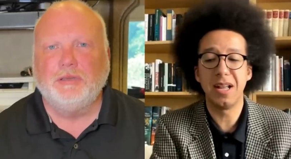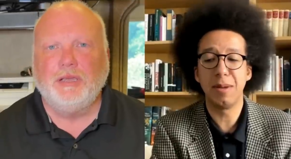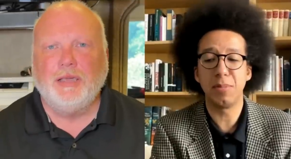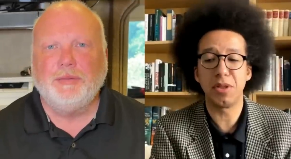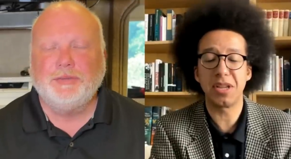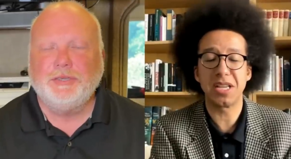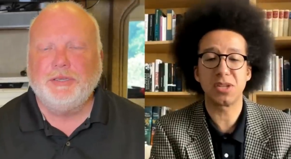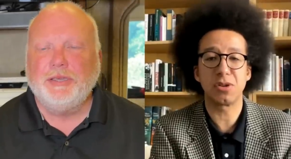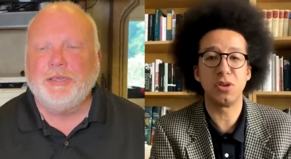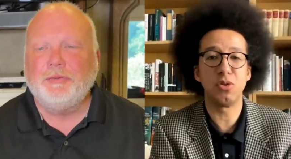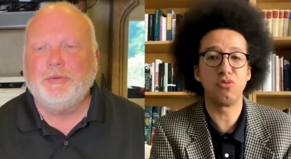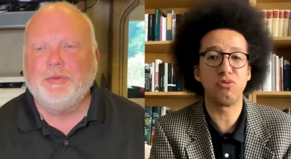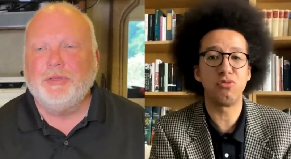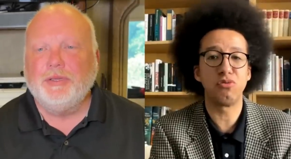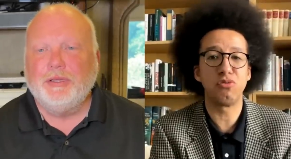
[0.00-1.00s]
Speaker 1: Absolutely. But
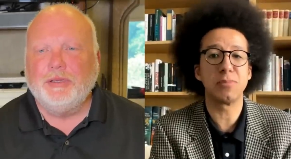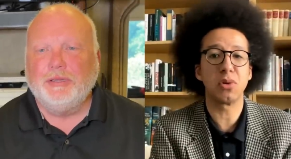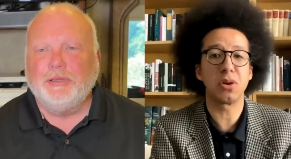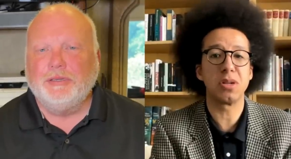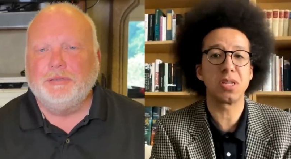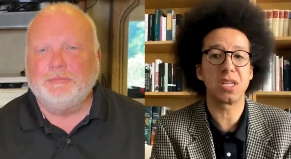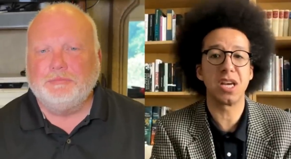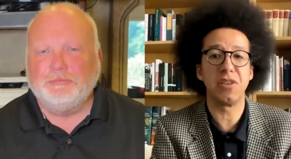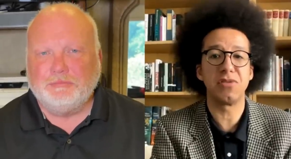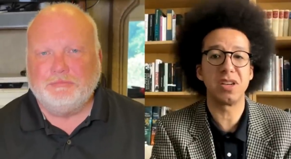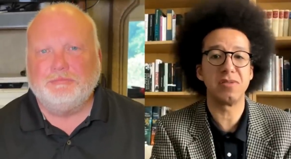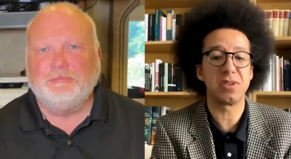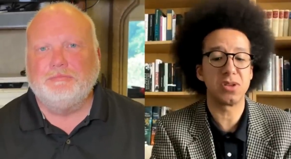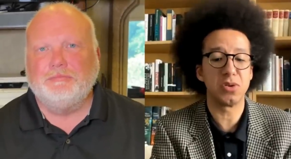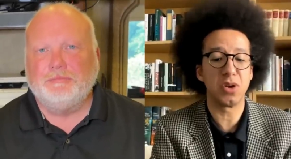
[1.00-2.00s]
these reasonable
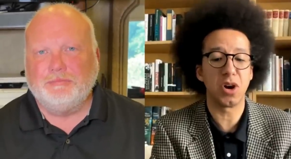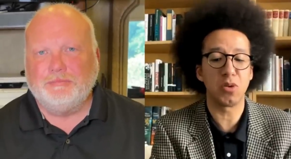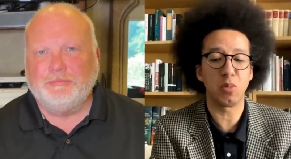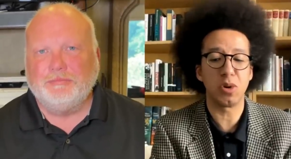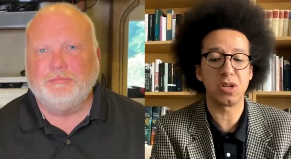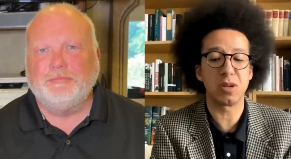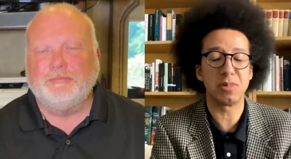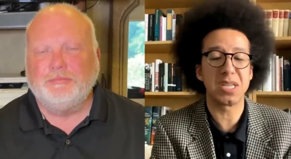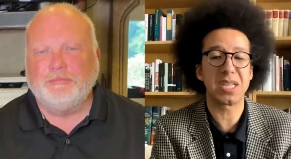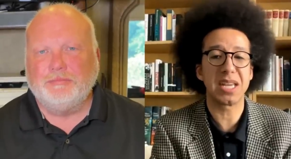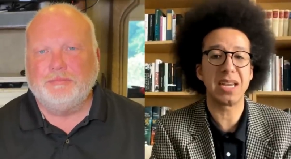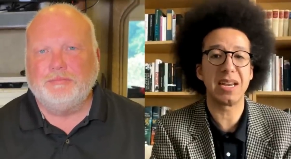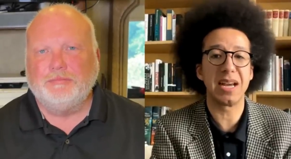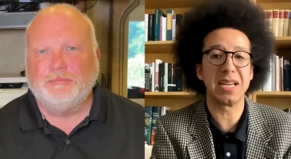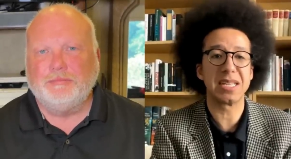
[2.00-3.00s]
conservatives do not want to be
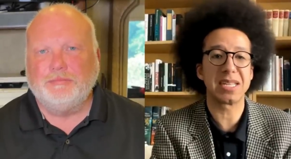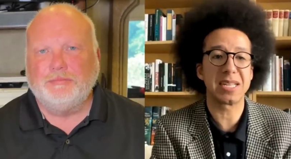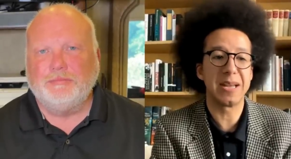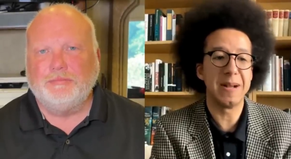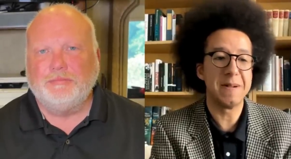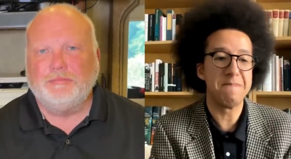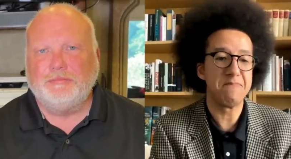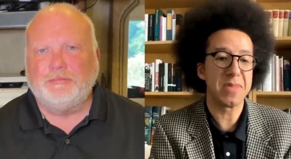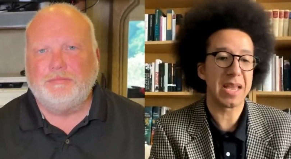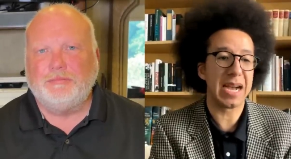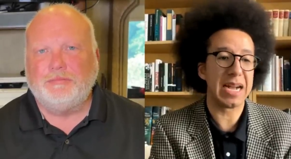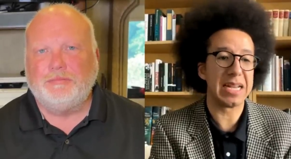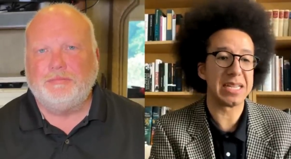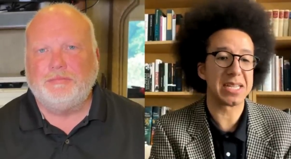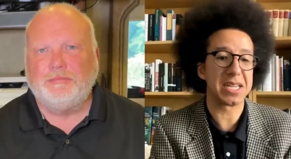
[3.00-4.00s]
seen as,
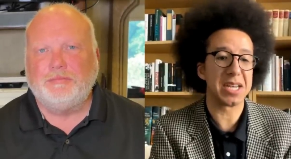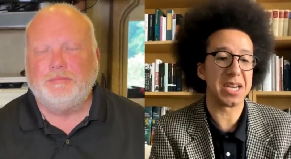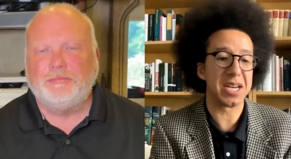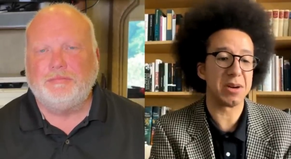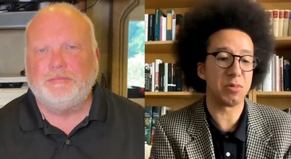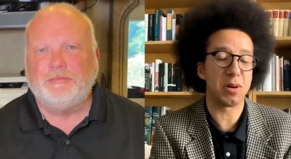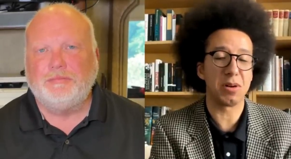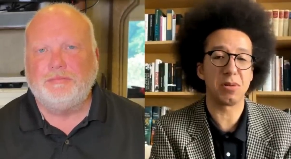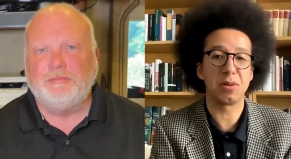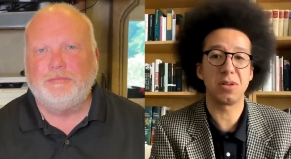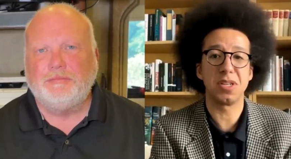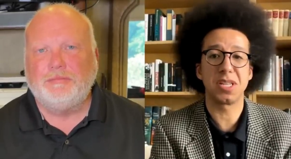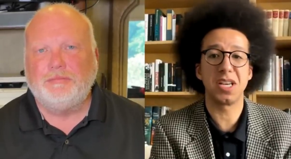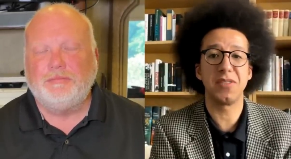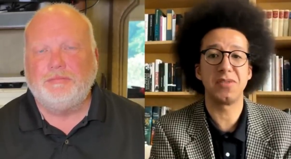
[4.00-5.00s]
as uh, well,
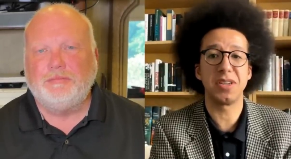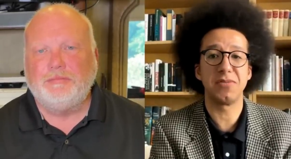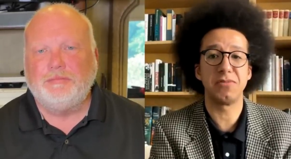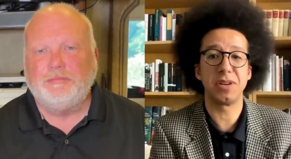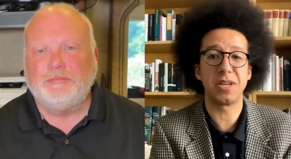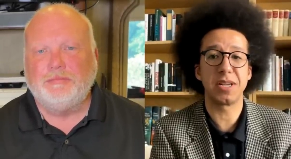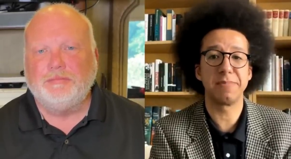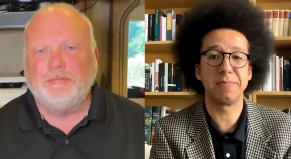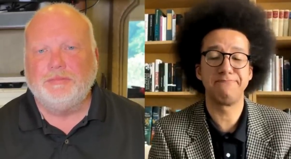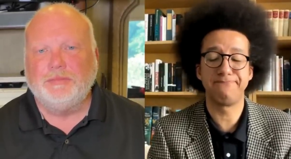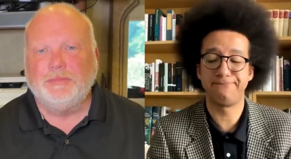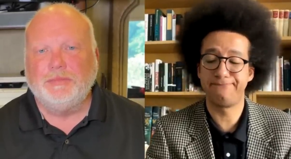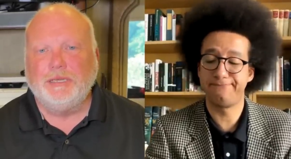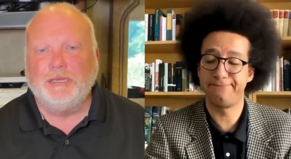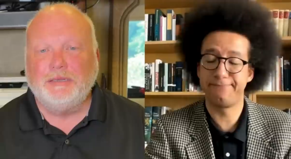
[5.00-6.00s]
conservative, really.
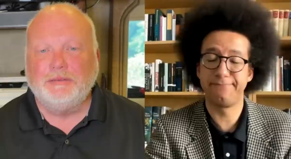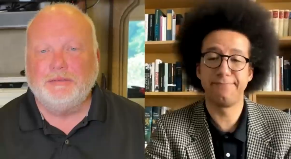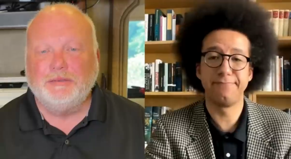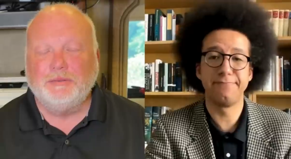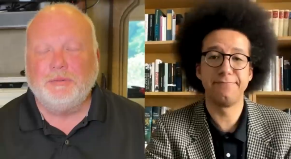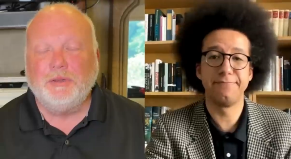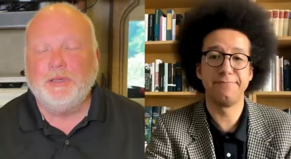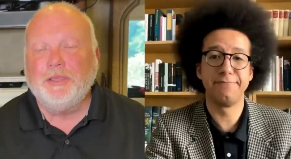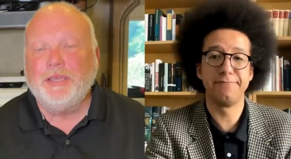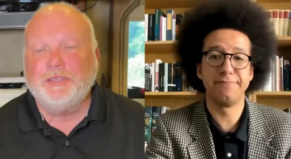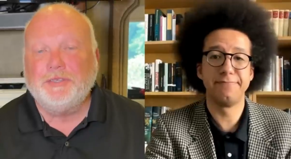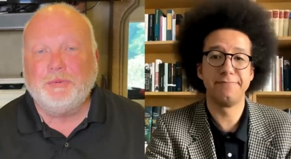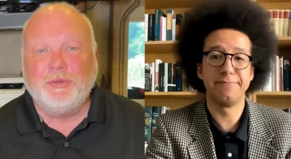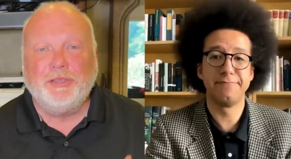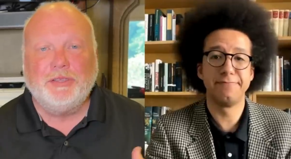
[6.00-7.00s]
Speaker 2: Yeah. Well, and that's
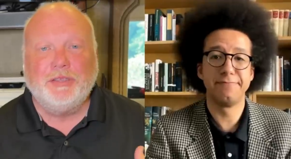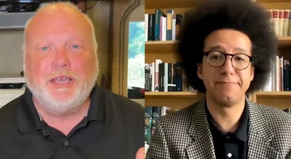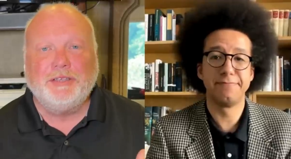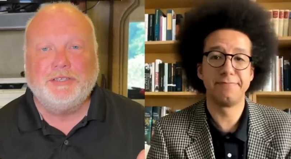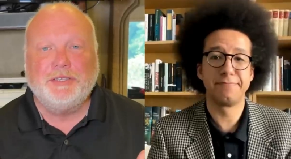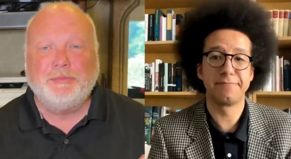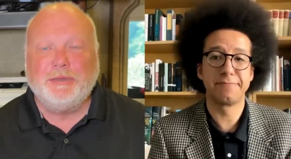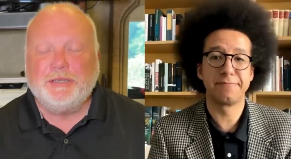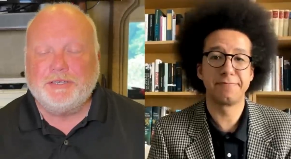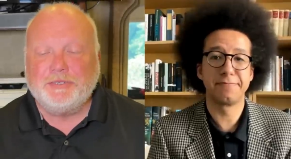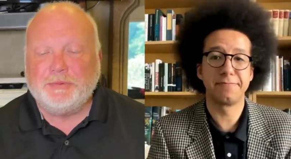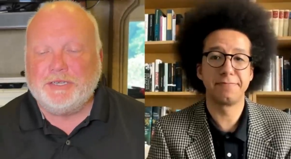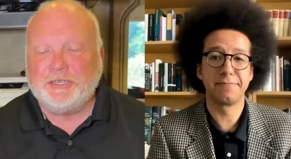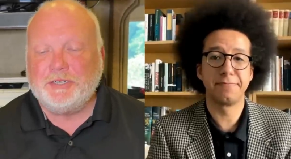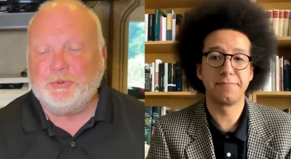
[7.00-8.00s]
what we, that's the biggest
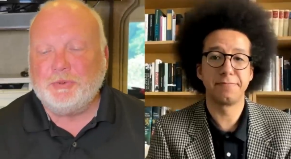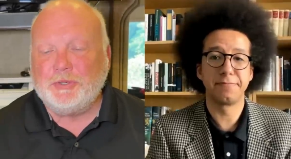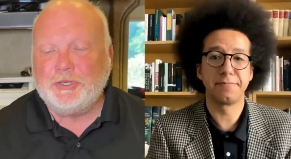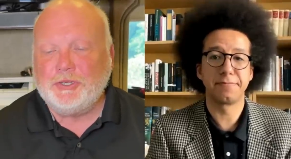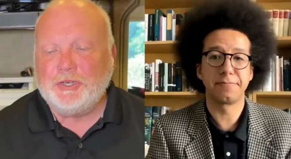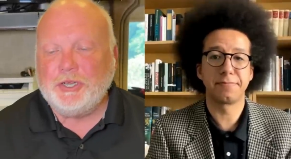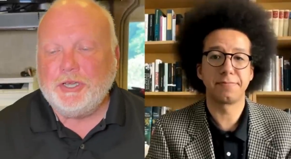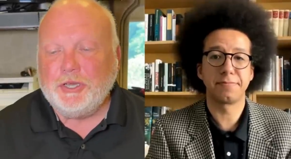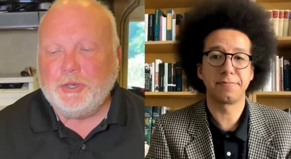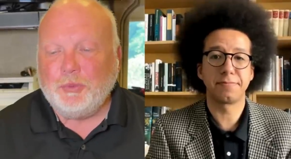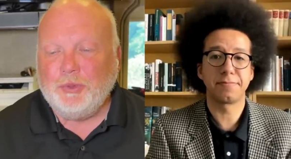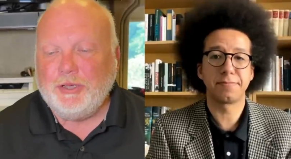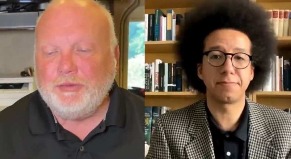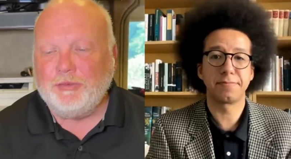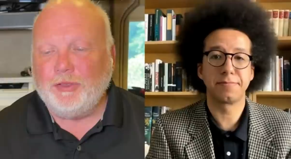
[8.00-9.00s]
message
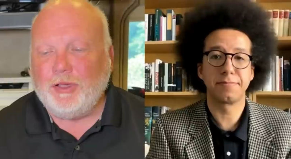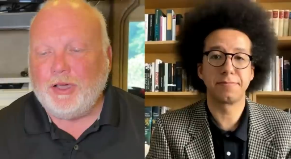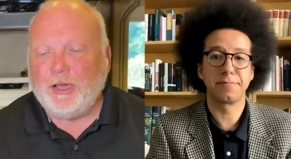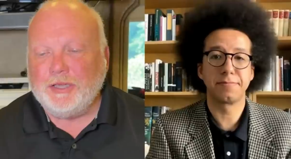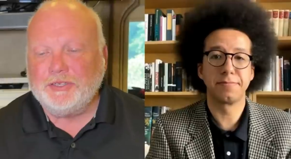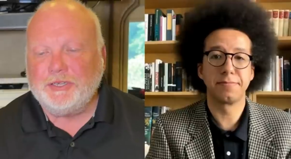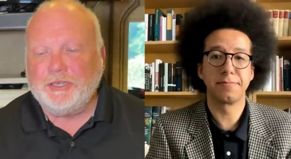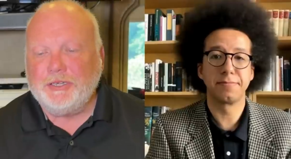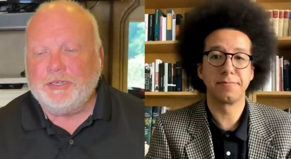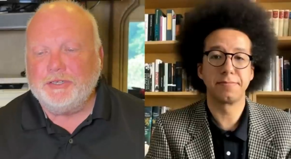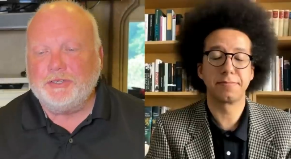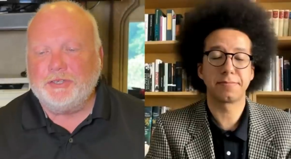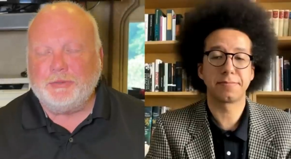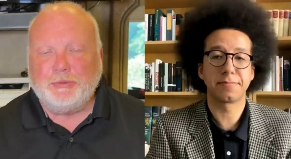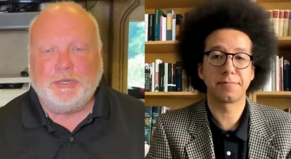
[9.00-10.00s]
we have lost is
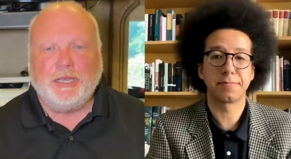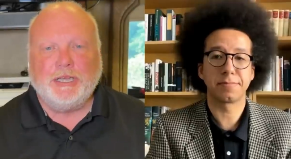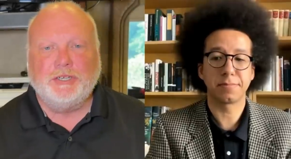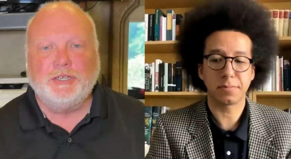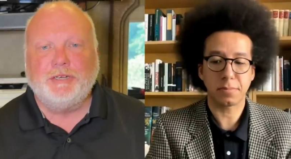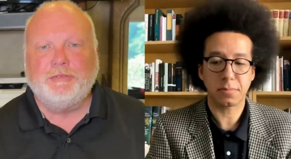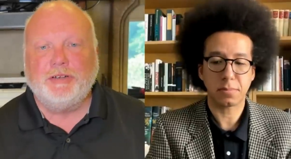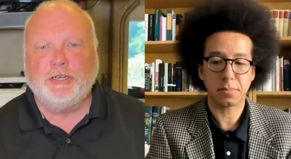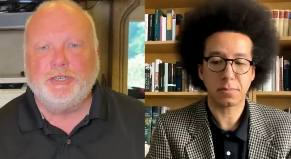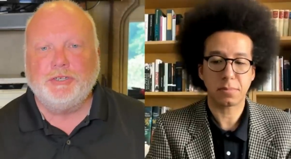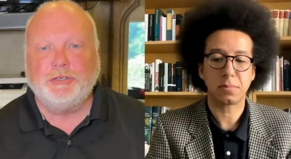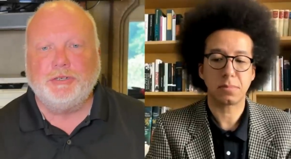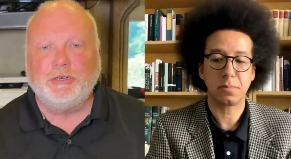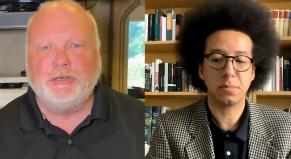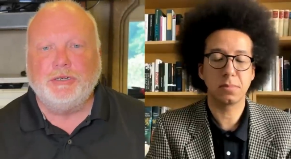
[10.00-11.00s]
the protection of our
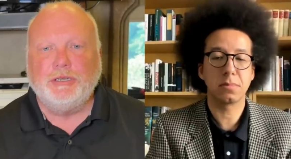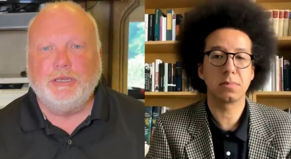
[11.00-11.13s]
children.